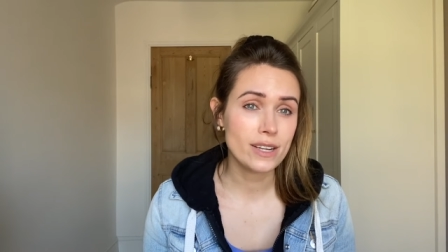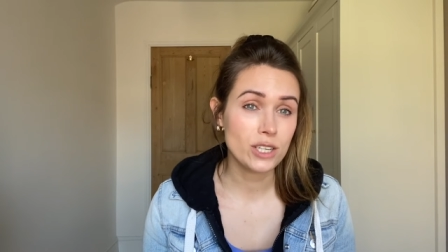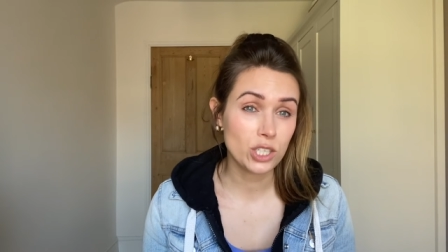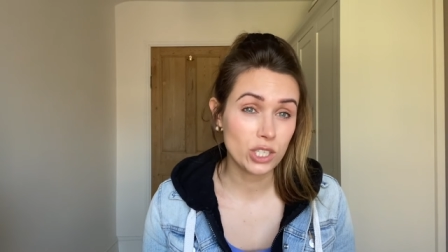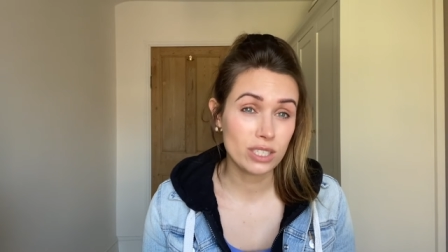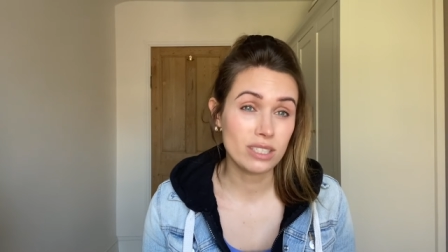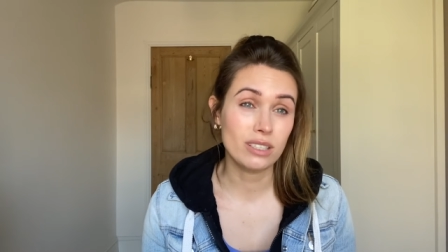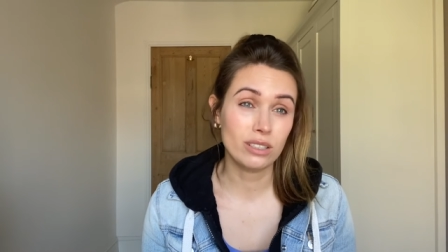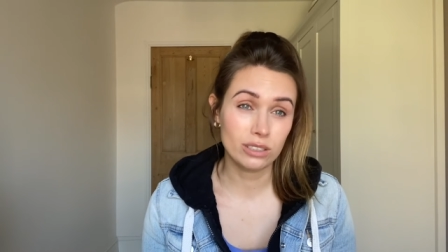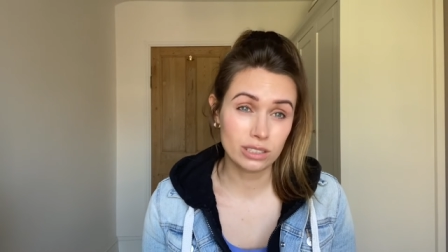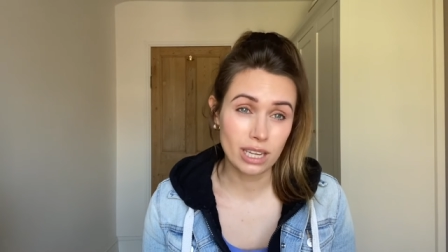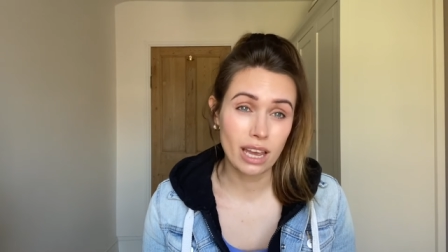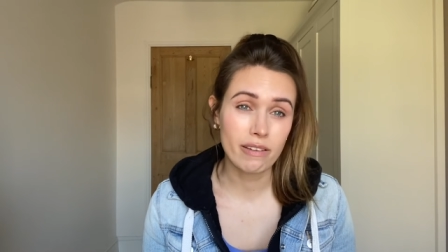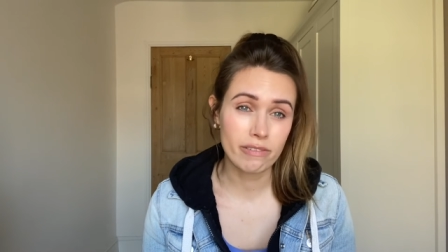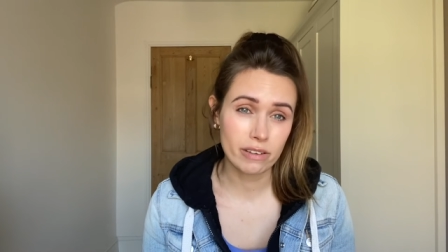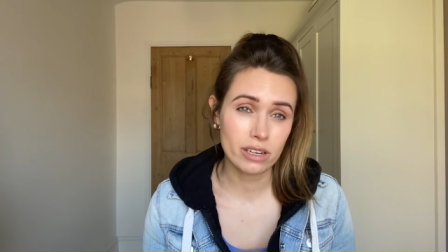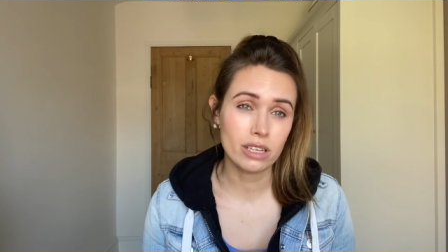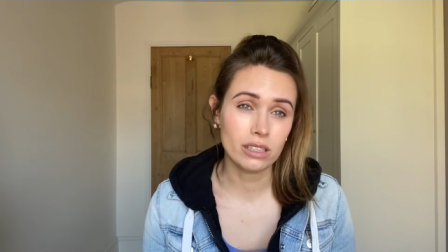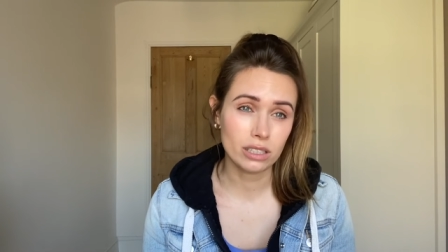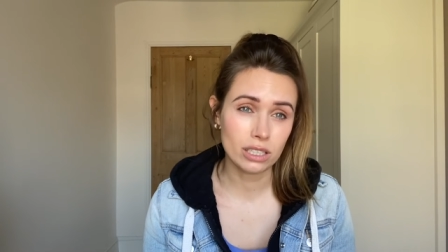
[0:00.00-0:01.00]
she still
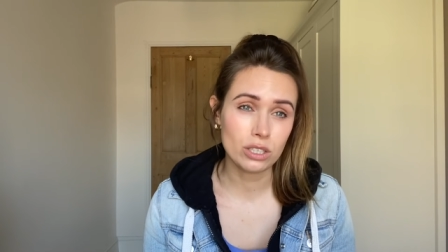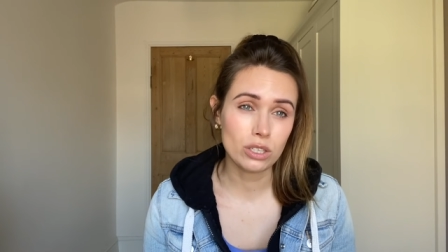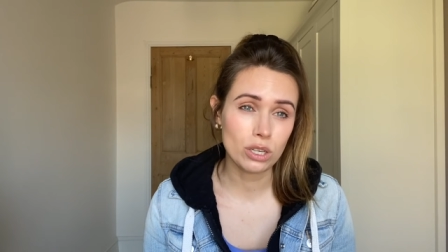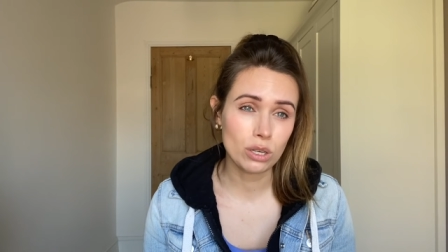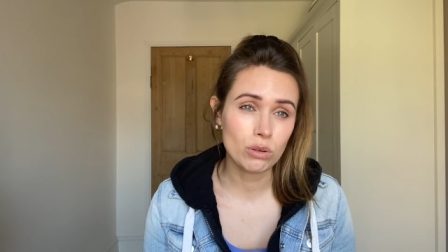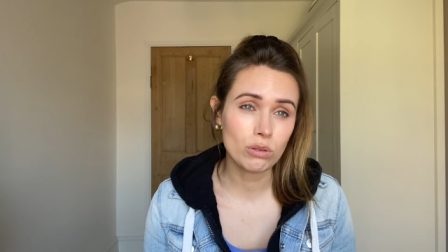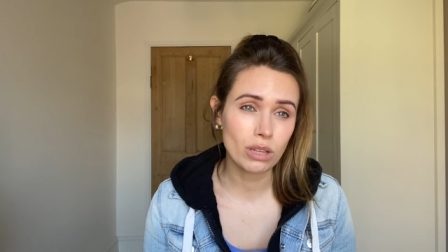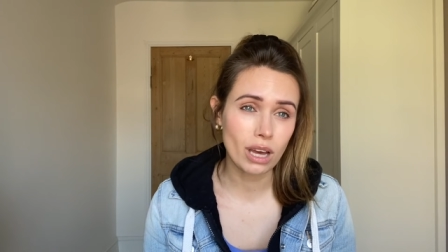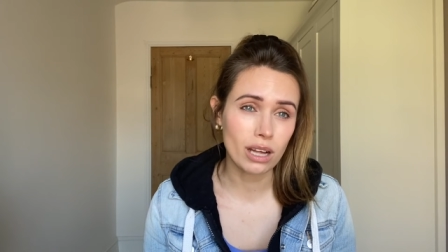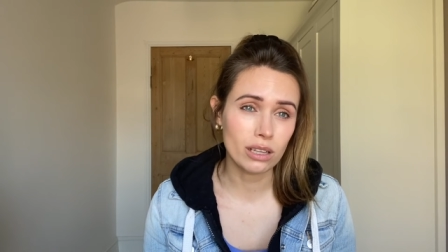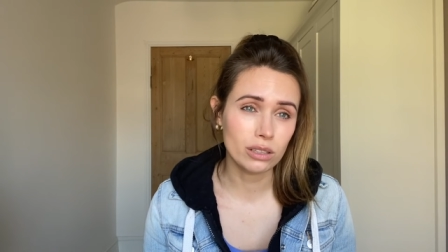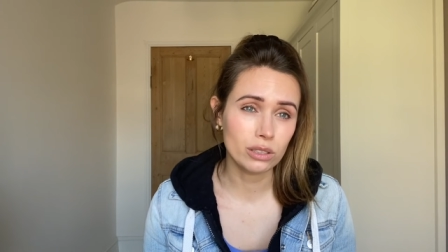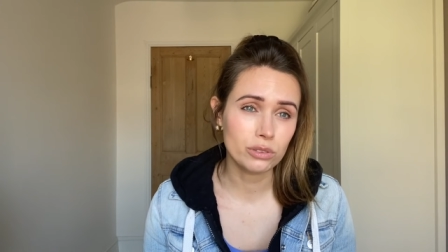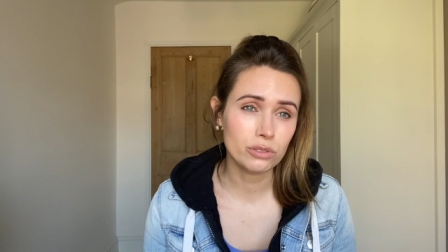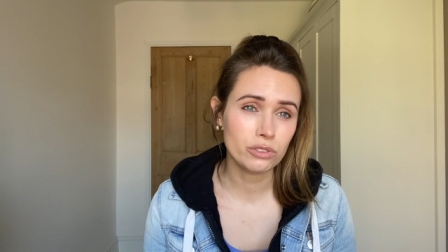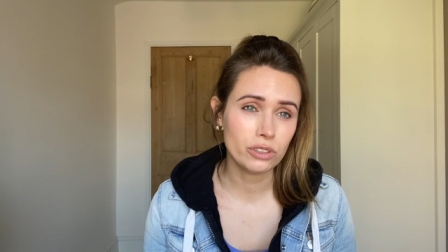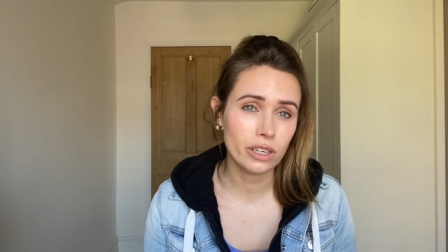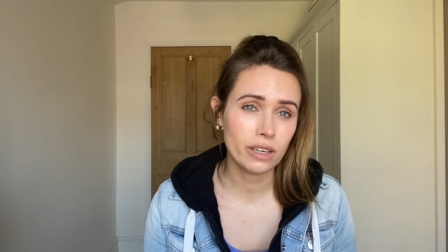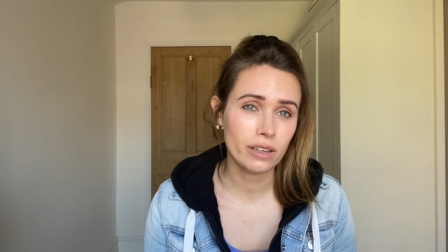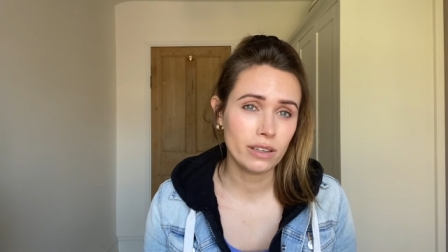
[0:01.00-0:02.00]
definitely knew that I
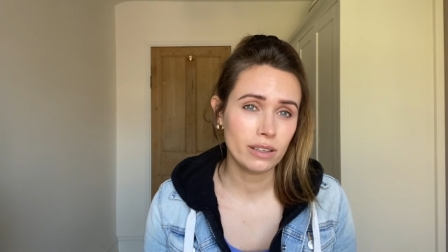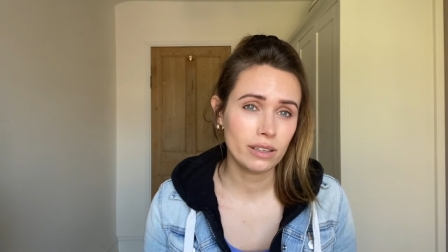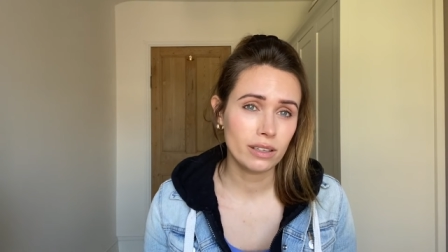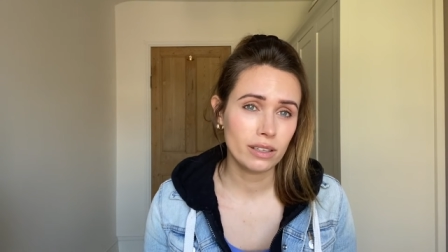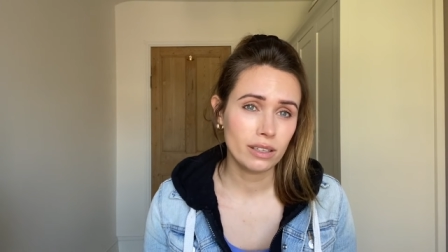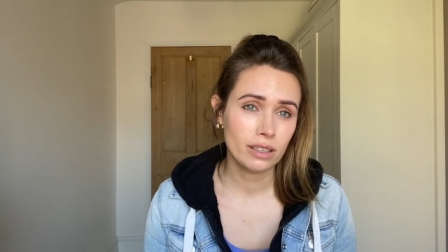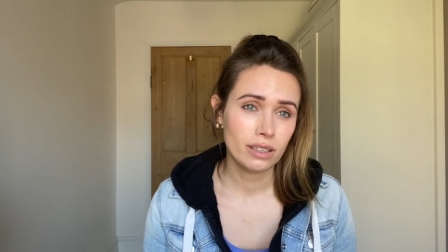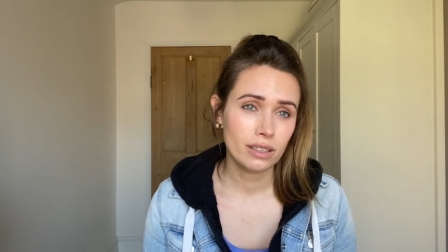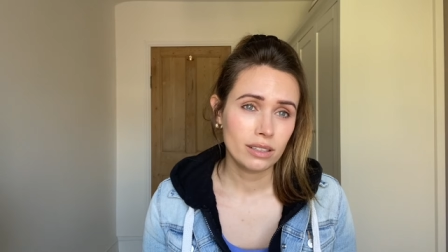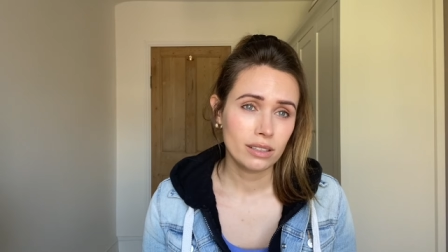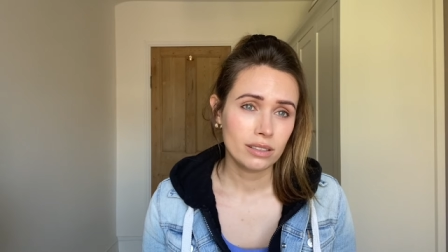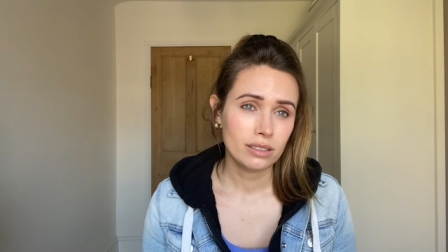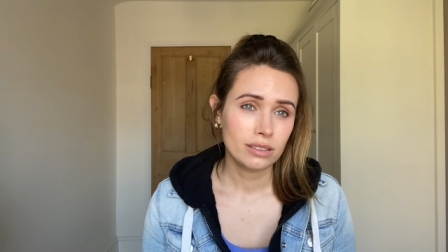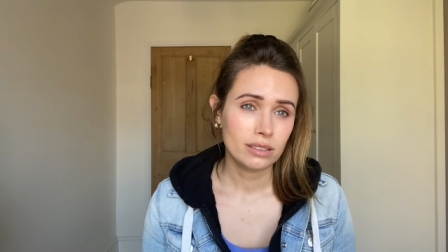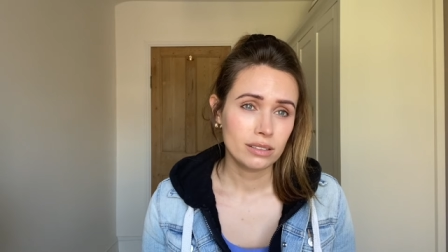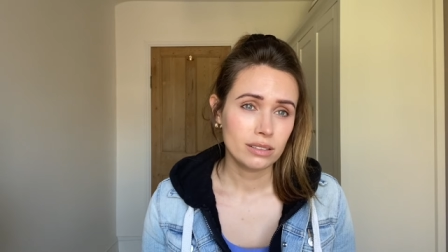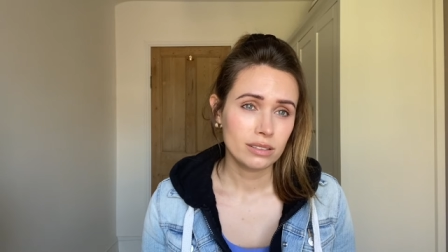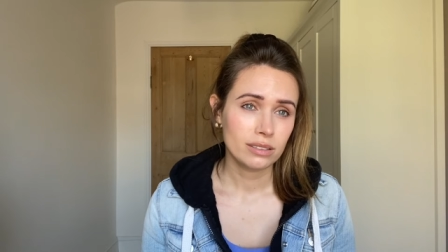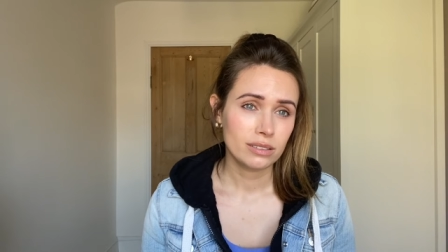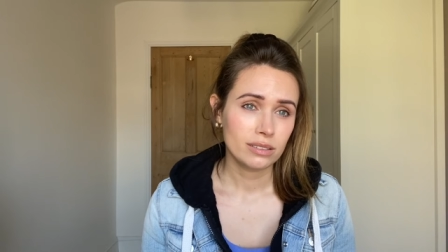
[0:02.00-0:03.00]
loved her.
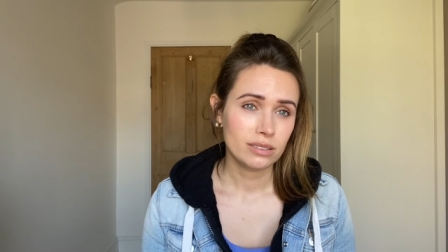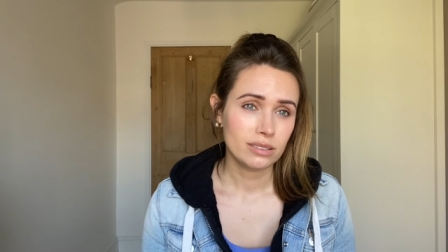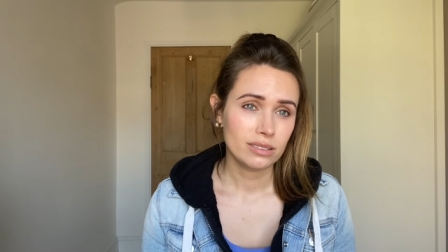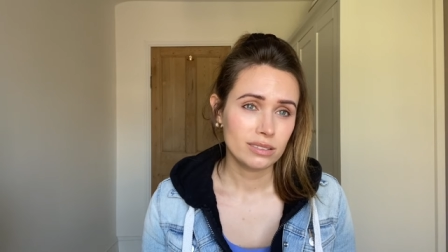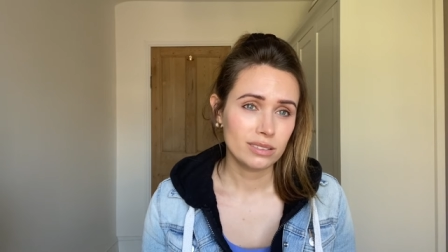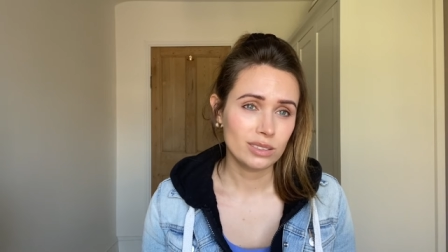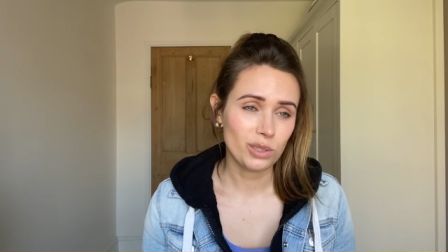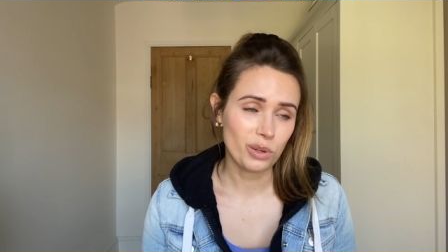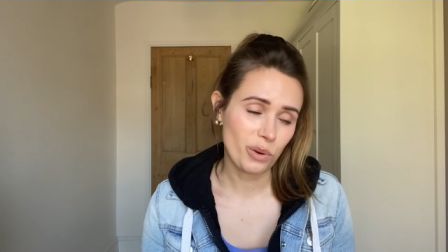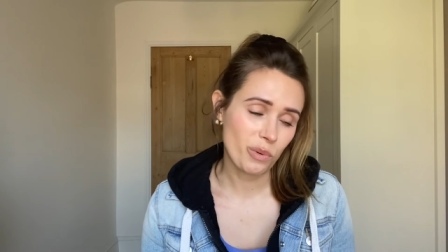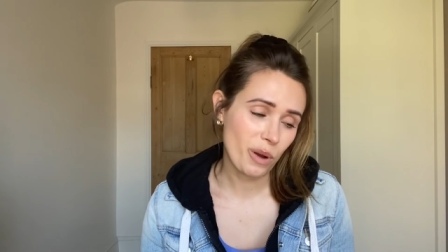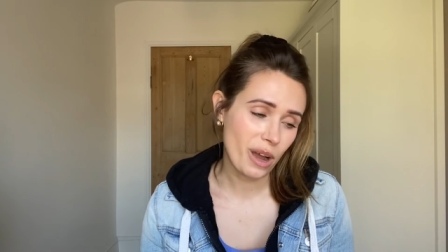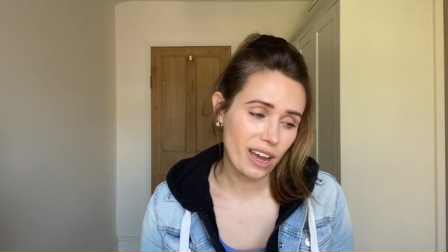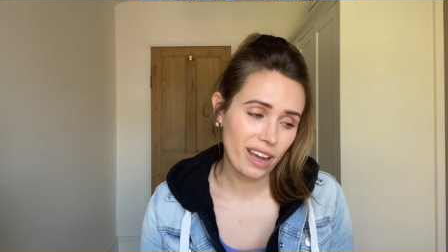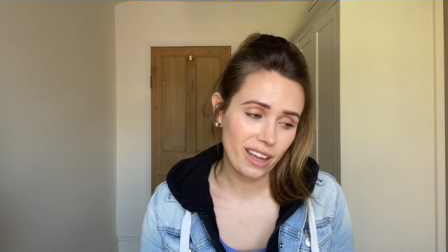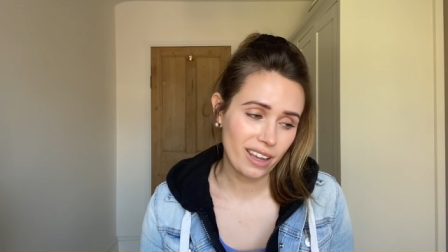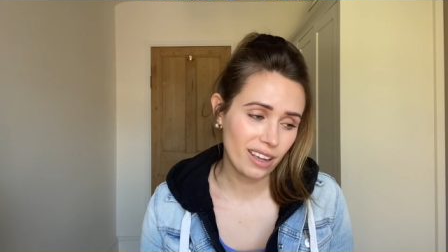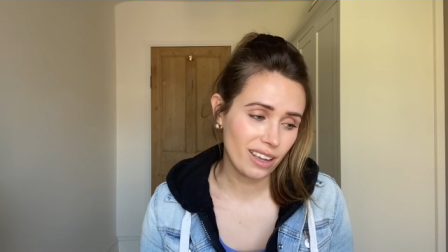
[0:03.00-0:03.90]
Don't know why.